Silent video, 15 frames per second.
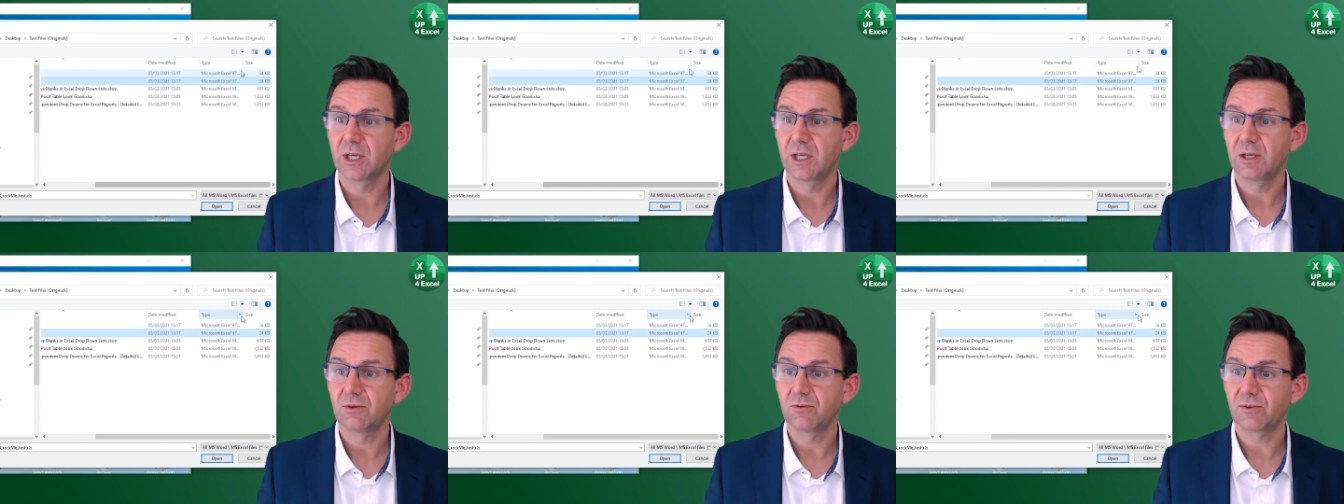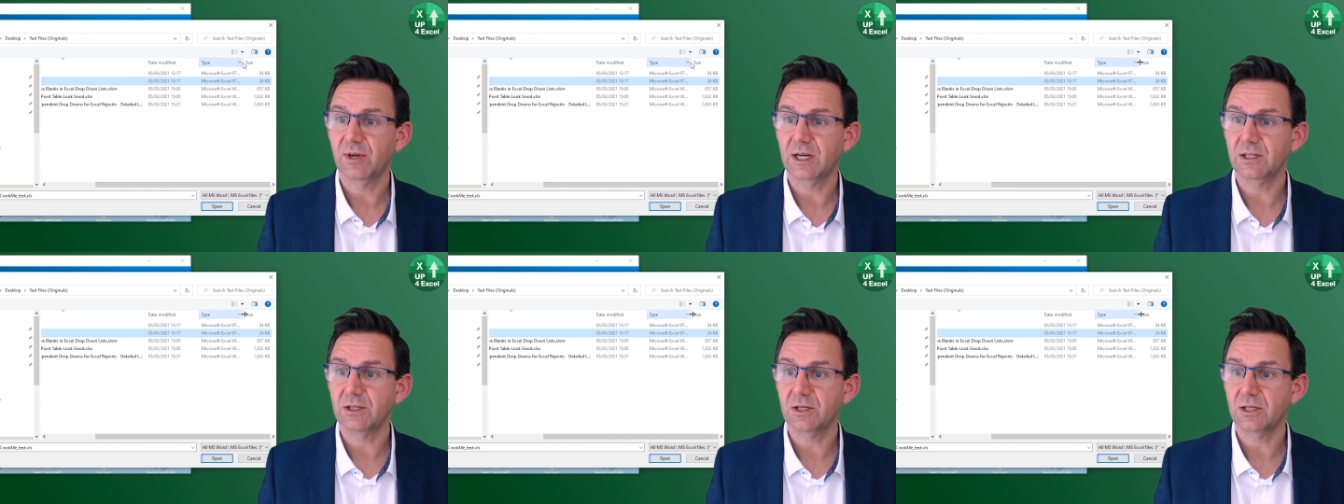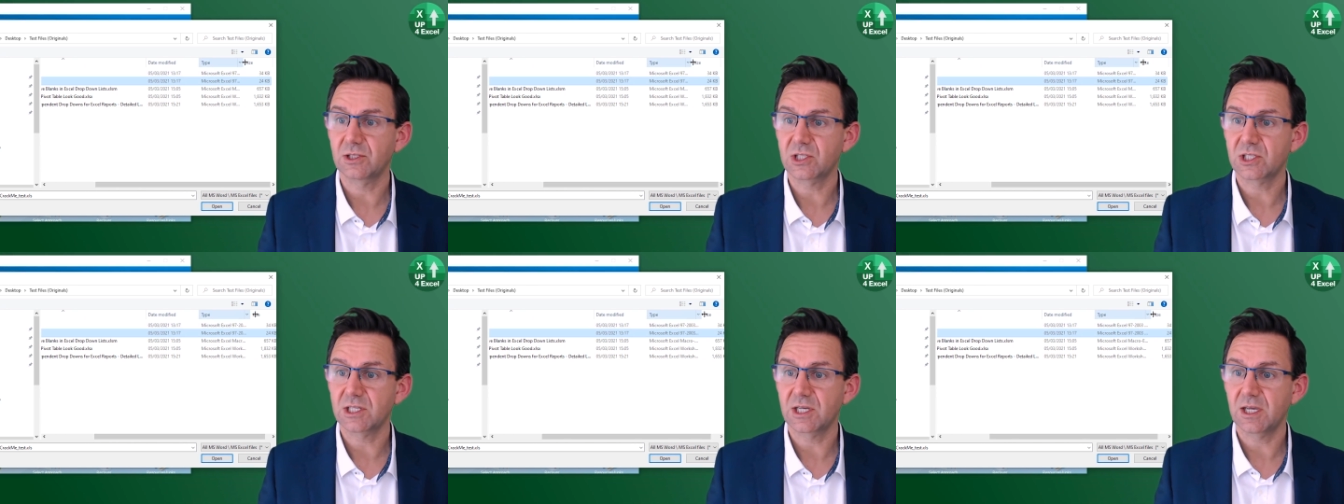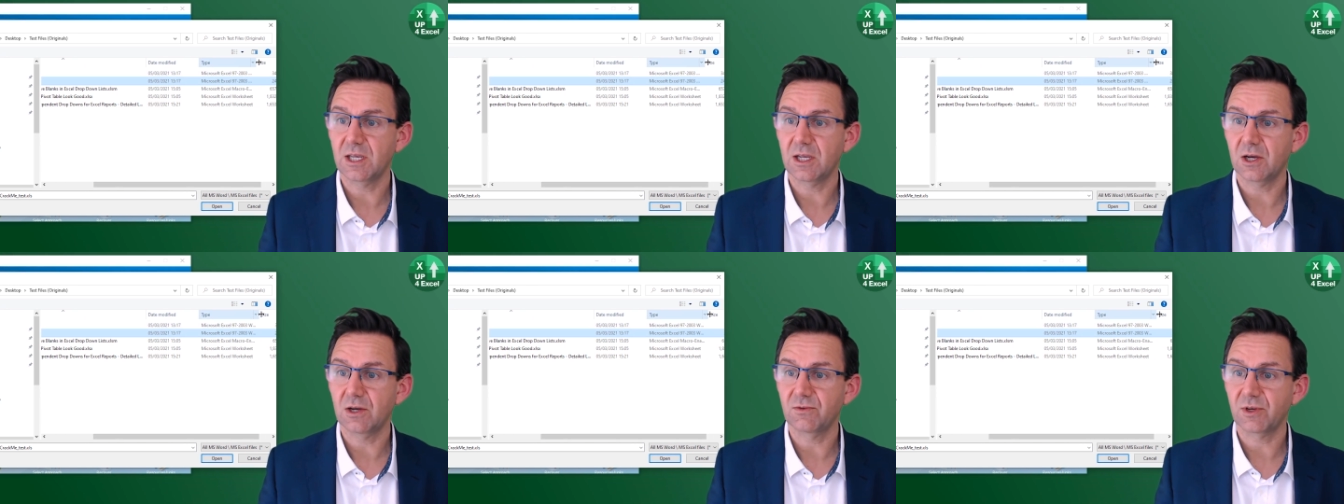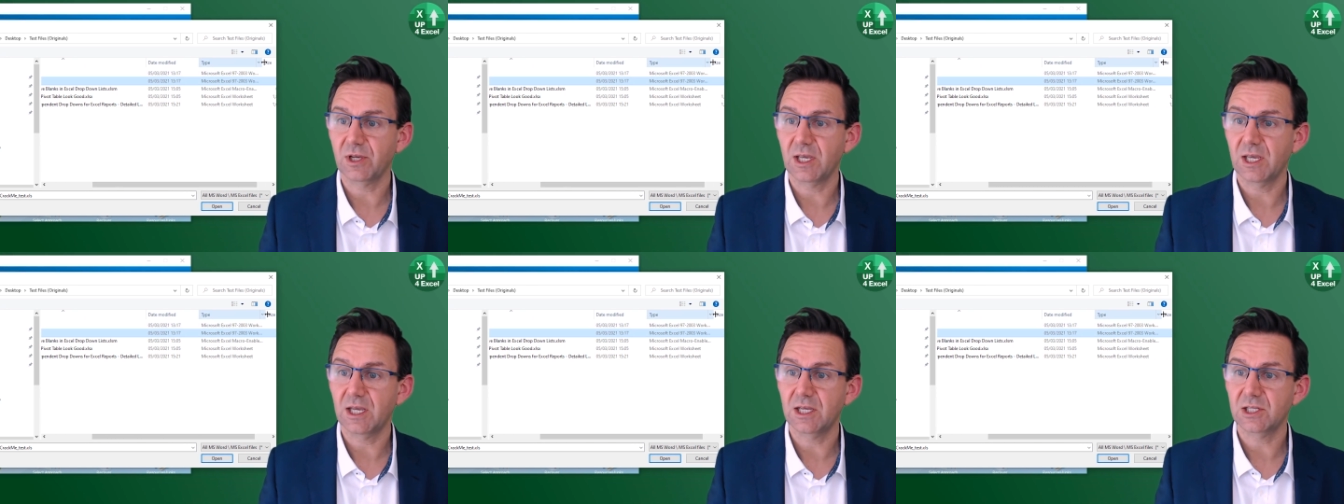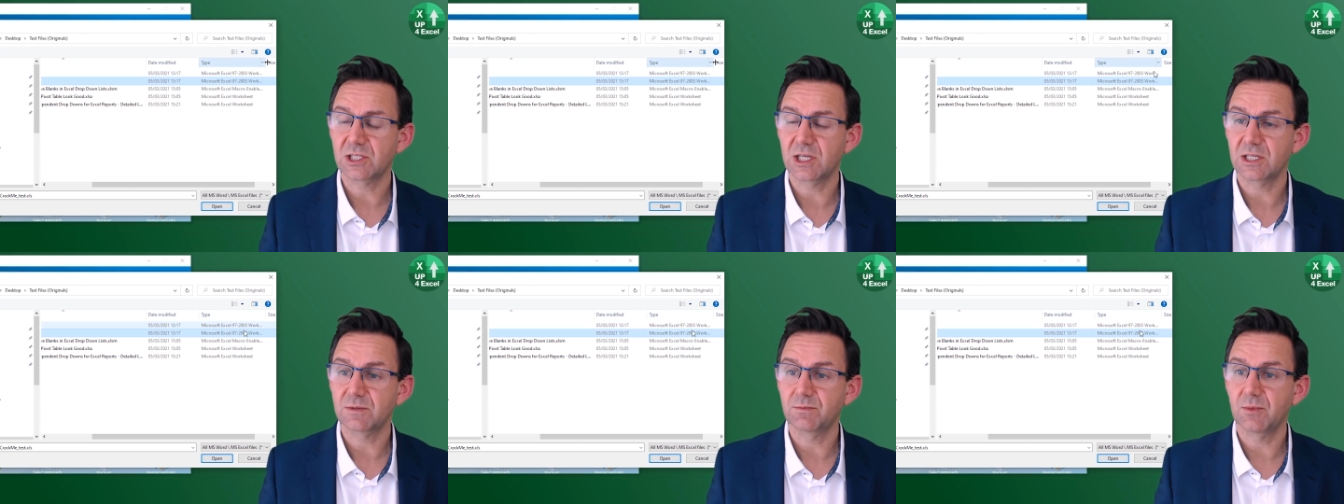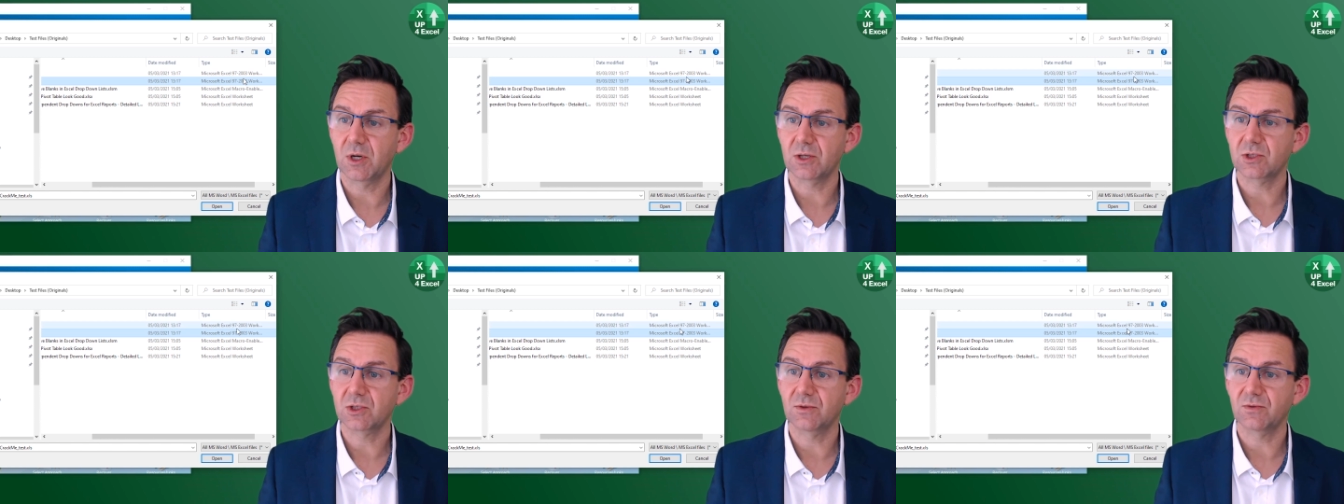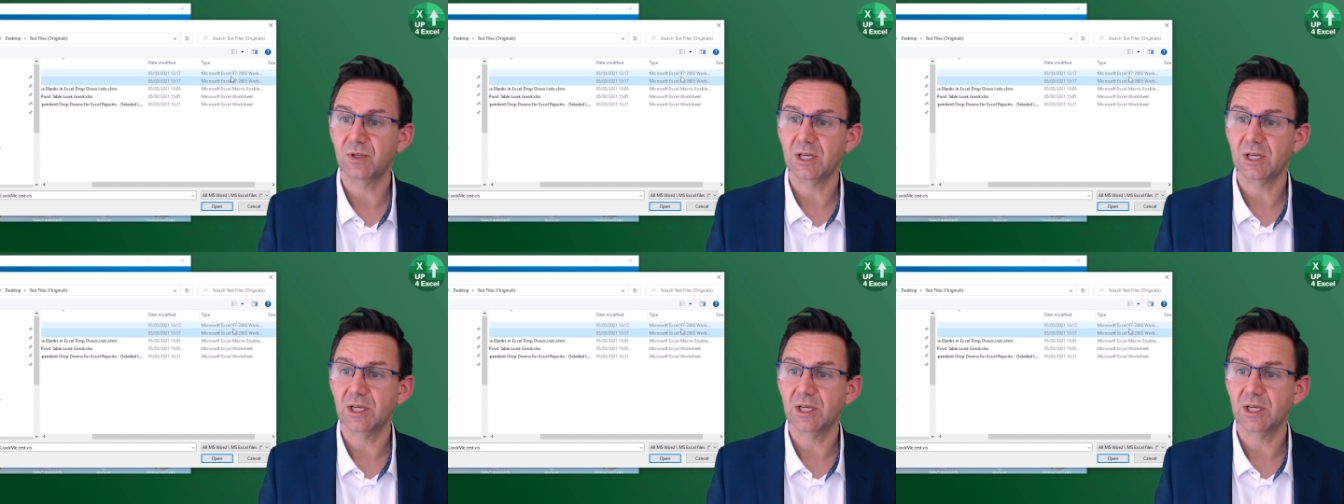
In fact, you can see over here it says Microsoft